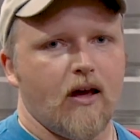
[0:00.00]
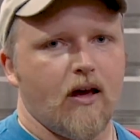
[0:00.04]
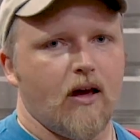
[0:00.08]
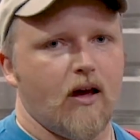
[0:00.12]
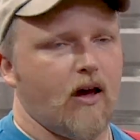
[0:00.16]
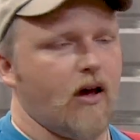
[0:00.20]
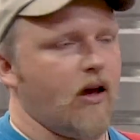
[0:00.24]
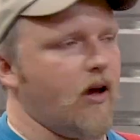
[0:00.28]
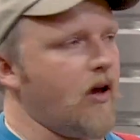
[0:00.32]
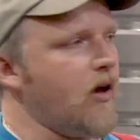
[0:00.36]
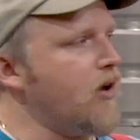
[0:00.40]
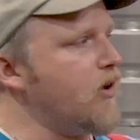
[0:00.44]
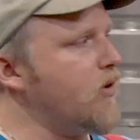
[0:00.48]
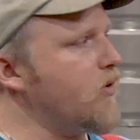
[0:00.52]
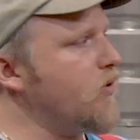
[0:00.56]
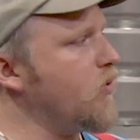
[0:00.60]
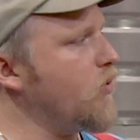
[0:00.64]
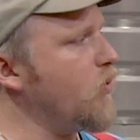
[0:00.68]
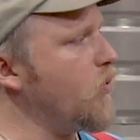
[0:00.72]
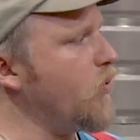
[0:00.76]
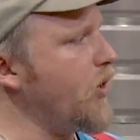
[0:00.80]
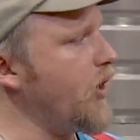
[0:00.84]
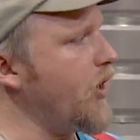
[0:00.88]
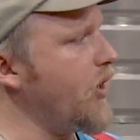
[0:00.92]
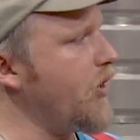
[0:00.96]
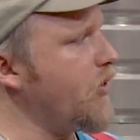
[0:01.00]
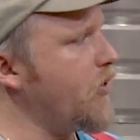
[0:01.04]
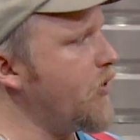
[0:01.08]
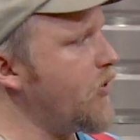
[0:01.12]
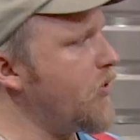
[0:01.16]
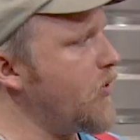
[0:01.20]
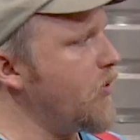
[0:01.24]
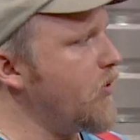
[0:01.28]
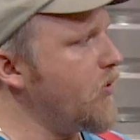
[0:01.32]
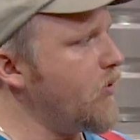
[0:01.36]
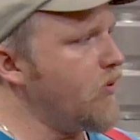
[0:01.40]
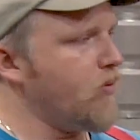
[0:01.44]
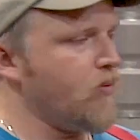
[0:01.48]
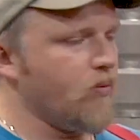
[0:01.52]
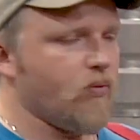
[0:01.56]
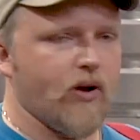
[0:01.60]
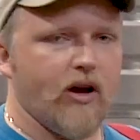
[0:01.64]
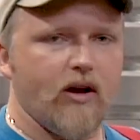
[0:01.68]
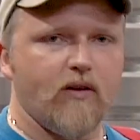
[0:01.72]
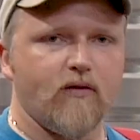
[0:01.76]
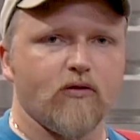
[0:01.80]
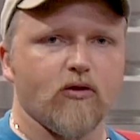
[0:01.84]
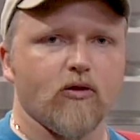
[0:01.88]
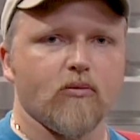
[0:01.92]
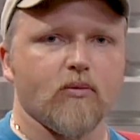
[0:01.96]
And with
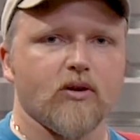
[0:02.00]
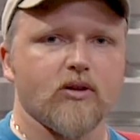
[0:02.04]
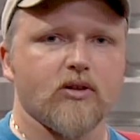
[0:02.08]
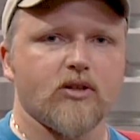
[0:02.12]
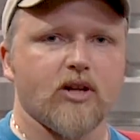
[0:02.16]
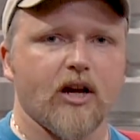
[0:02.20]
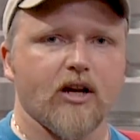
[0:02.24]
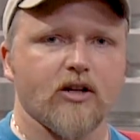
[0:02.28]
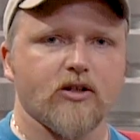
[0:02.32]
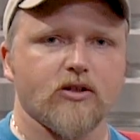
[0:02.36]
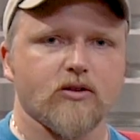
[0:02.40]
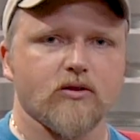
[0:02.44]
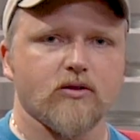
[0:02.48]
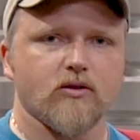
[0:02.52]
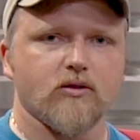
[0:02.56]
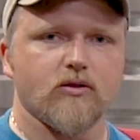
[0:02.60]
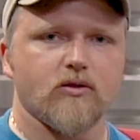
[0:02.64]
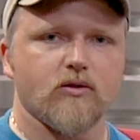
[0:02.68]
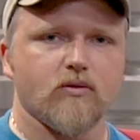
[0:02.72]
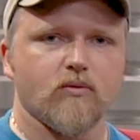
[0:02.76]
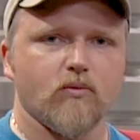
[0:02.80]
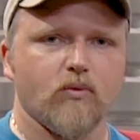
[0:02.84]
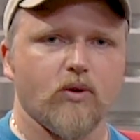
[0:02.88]
red fermentations,